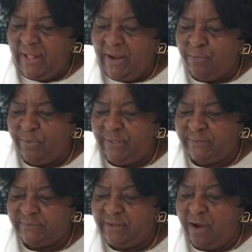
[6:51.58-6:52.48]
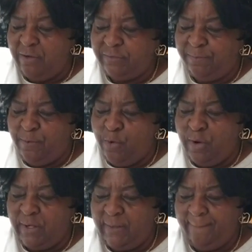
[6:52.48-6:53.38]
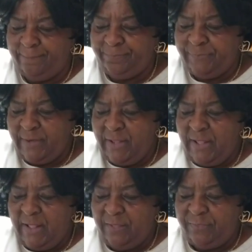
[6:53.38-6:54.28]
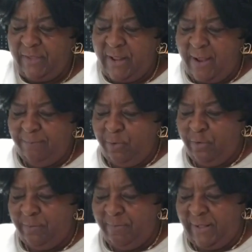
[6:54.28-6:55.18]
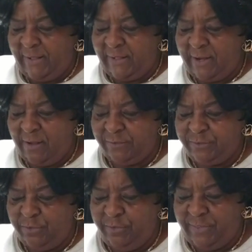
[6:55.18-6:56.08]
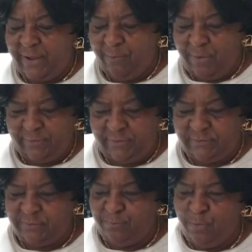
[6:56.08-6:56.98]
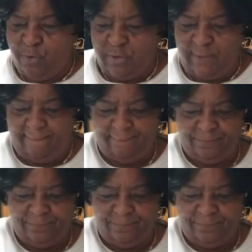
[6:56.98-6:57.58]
And when it starts boiling, that I'm going to make, and I'll show you that while this is boiling.